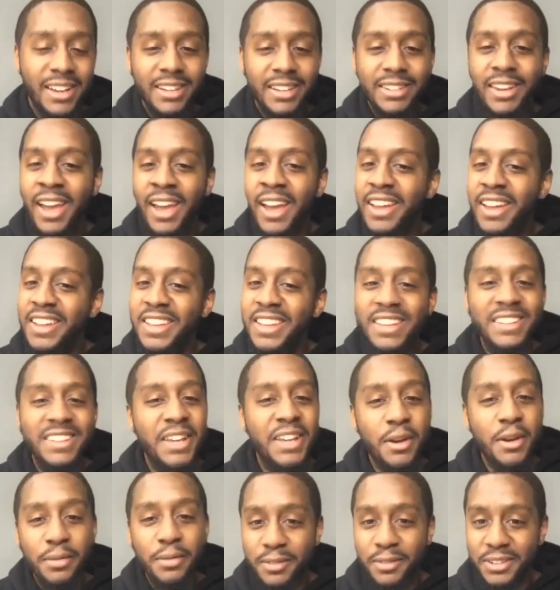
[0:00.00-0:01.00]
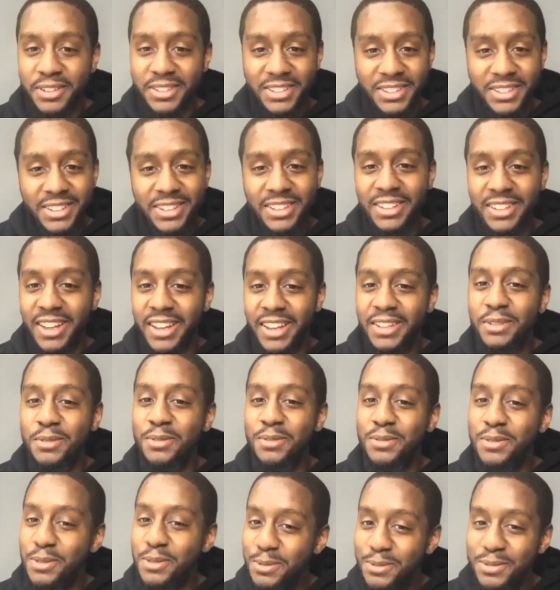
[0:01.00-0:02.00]
that hit different. Like you,
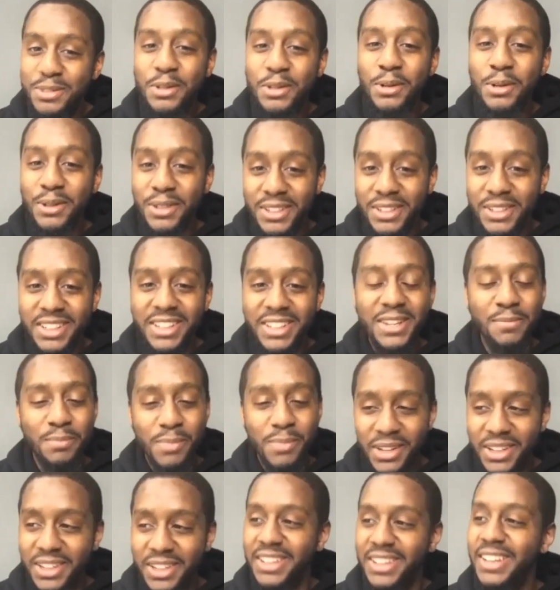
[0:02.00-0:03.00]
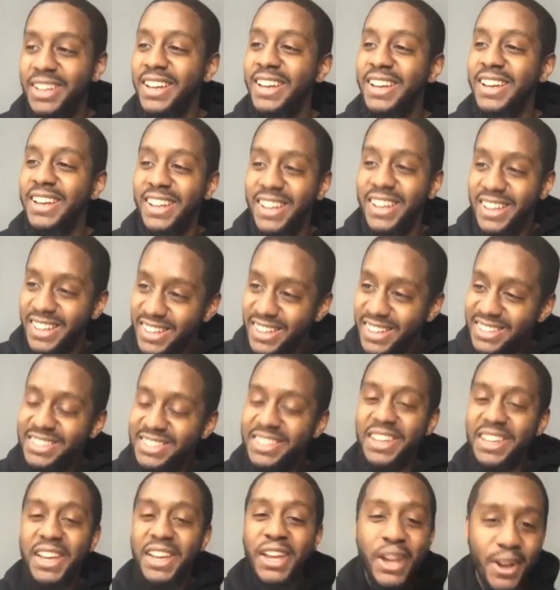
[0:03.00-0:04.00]
yeah, you're doing it, but
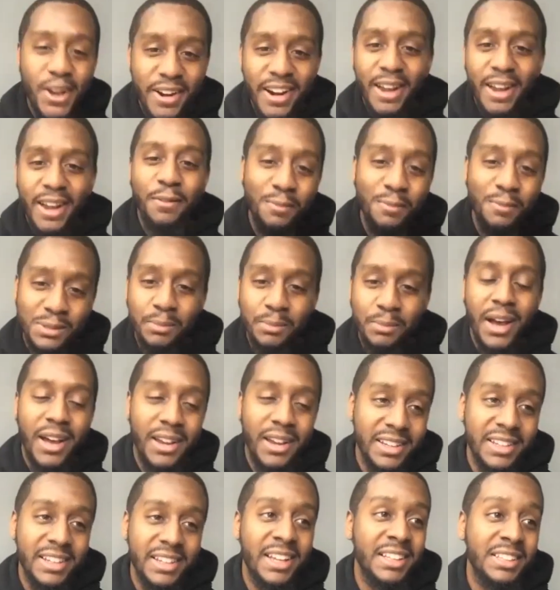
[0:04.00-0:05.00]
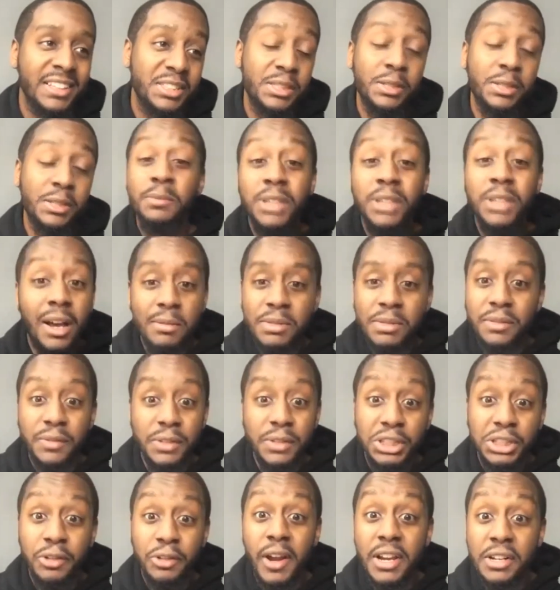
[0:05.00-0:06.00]
to hear that from somebody and sometimes even
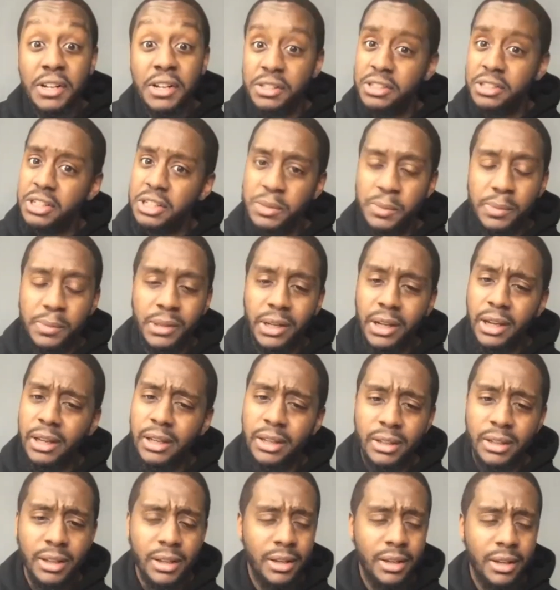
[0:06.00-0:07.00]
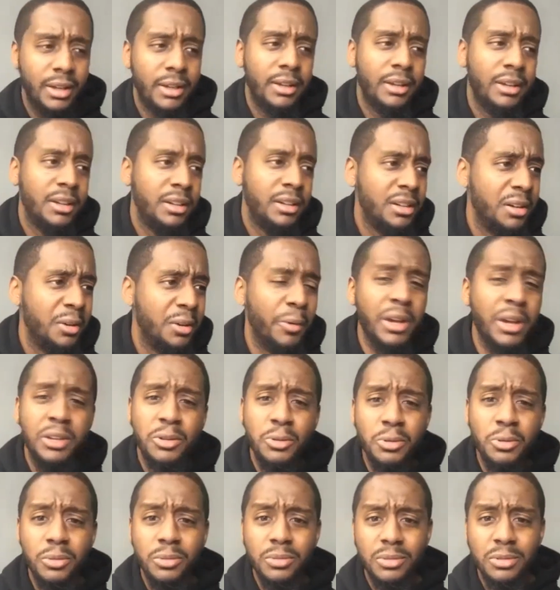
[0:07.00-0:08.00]
strangers, it just be like, wait,
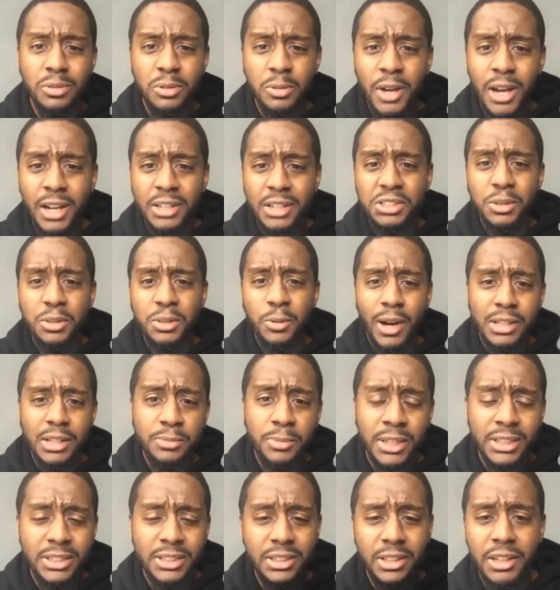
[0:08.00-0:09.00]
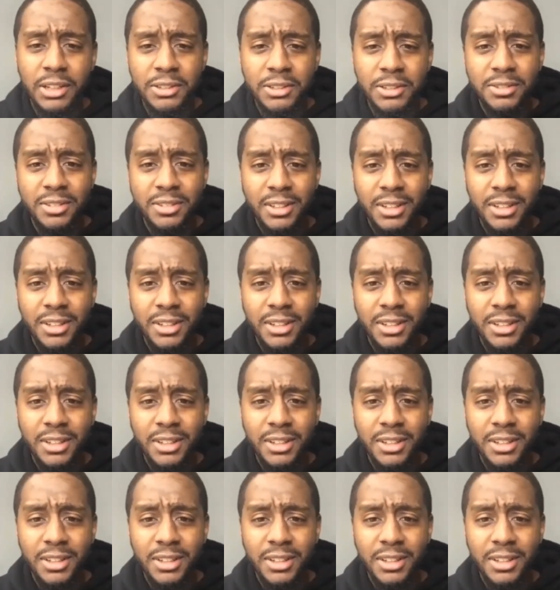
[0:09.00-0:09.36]
you you actually watch my stuff?